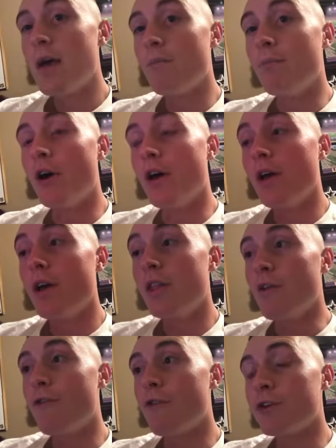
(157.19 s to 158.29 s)
But
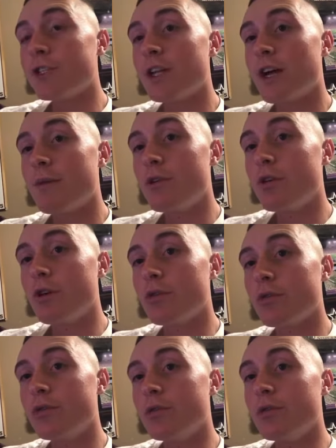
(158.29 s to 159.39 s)
the first time you go
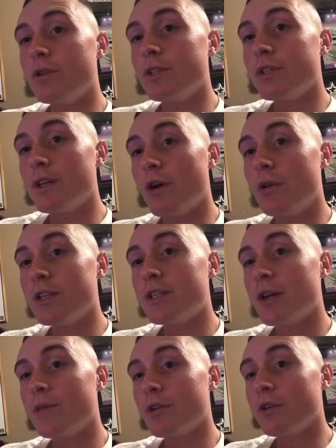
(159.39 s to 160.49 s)
through is the only
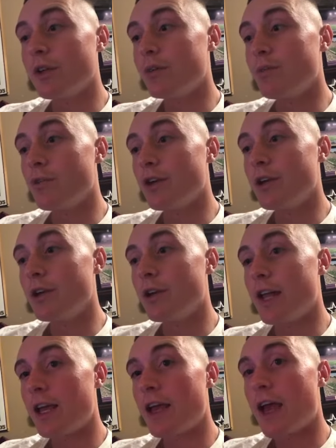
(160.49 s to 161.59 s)
time you're allowed to bring
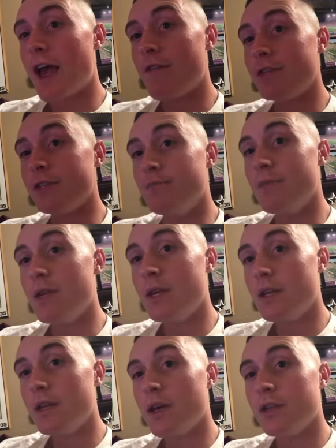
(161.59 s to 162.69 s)
and have as
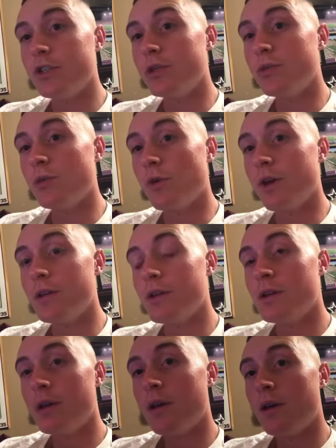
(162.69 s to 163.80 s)
many as you want.
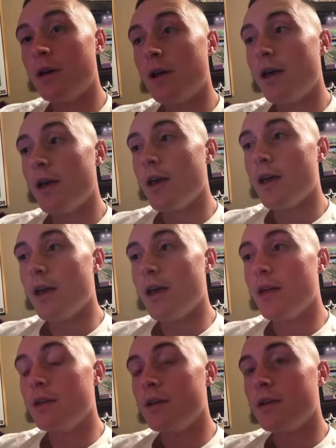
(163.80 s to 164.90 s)

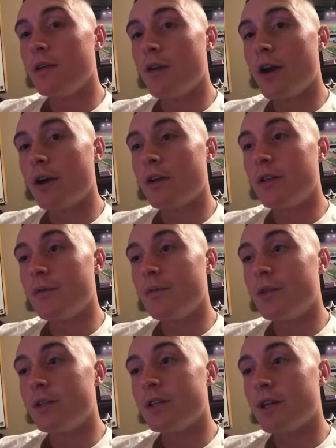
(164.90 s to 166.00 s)
And they're not gonna.
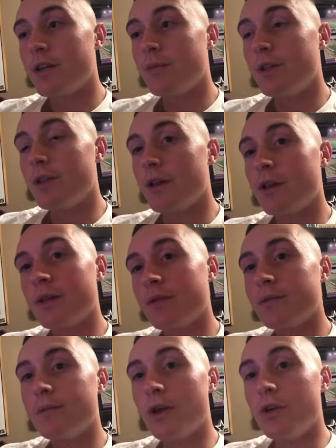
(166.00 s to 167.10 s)
It's not gonna be like,
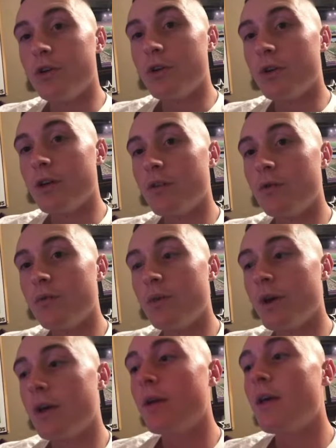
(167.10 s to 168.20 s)
oh, you can only have one
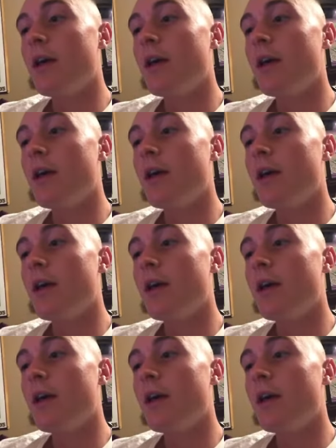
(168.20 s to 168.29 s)
bag.